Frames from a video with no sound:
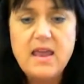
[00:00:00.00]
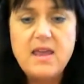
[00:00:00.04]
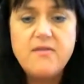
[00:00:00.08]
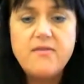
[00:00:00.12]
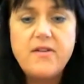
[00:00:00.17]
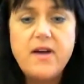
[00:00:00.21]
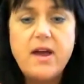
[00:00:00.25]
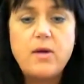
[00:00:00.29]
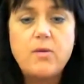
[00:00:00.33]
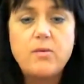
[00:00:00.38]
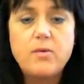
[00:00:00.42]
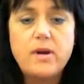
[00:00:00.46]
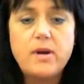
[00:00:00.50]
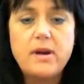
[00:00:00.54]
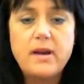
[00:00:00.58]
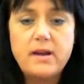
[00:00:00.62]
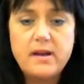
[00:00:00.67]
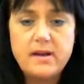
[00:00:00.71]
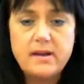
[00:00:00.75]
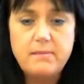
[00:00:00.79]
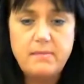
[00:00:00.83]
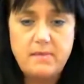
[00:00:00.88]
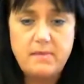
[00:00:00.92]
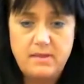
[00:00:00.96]
if I were
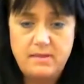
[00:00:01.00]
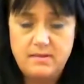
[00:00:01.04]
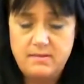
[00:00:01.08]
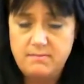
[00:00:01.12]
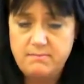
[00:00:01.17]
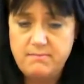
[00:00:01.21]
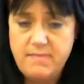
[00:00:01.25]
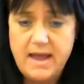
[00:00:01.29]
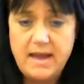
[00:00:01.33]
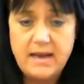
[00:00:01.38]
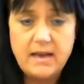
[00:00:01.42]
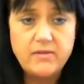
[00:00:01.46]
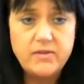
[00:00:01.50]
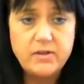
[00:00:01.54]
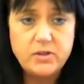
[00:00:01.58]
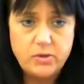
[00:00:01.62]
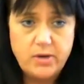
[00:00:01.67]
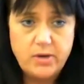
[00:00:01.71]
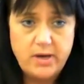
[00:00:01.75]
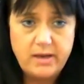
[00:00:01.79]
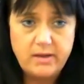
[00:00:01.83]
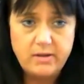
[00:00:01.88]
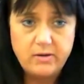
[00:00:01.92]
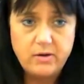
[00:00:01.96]
in a back of a
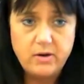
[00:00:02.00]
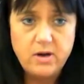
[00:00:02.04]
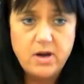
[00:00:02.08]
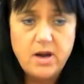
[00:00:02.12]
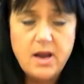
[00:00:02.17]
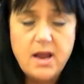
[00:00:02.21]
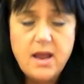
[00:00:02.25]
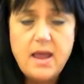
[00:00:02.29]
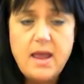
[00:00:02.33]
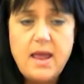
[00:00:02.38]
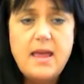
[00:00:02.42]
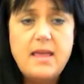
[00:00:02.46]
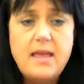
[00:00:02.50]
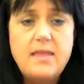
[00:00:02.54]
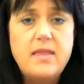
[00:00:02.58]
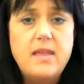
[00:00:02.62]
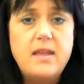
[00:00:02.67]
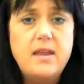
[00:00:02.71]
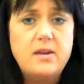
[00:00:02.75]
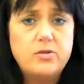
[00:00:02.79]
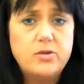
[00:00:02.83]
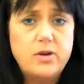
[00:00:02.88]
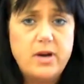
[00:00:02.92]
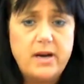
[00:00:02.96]
trailer
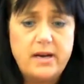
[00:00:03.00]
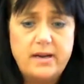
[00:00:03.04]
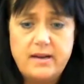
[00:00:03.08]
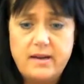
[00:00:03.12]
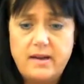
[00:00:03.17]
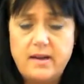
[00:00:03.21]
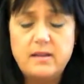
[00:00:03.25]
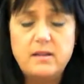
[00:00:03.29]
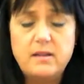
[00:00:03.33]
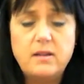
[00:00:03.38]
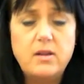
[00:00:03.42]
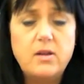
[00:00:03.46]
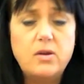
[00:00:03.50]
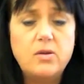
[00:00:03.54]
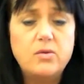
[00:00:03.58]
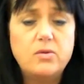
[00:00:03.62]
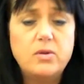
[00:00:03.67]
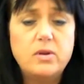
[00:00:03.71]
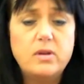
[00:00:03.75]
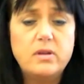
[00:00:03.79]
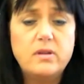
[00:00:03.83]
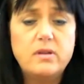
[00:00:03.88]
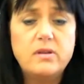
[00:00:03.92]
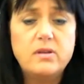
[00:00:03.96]
trying to
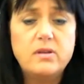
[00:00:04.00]
unload